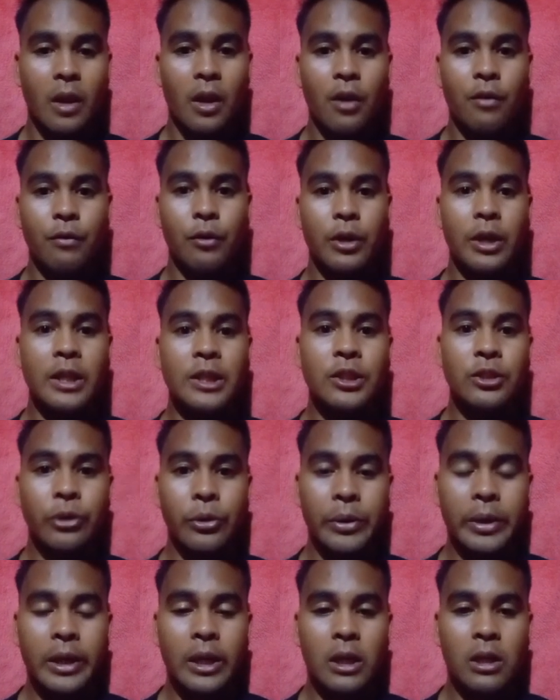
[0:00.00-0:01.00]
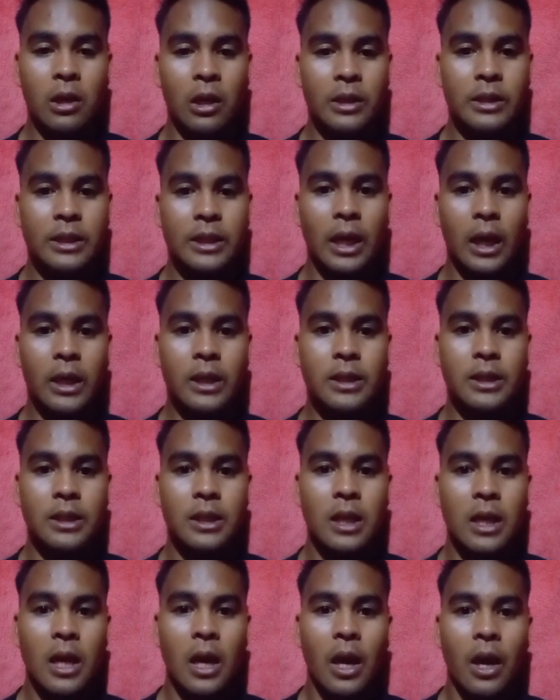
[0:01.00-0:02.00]
For historical context,
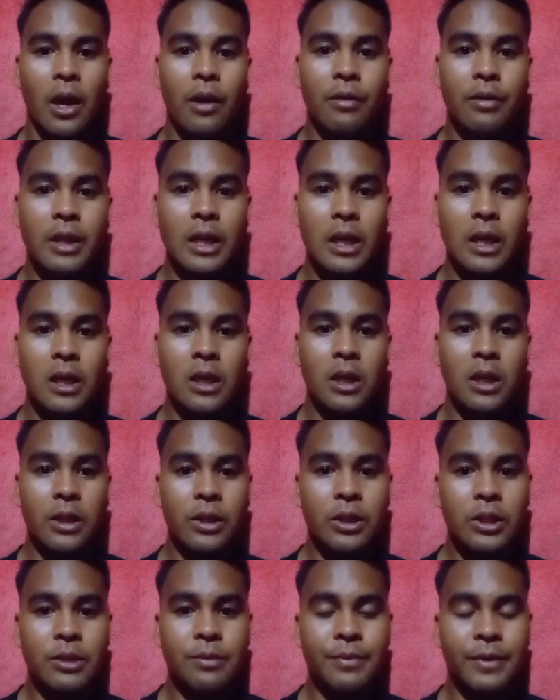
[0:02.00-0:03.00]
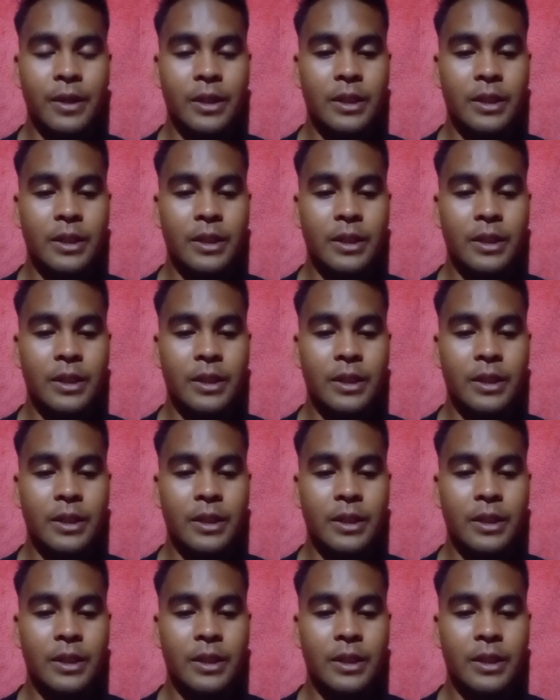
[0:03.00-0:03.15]
the Gettysburg's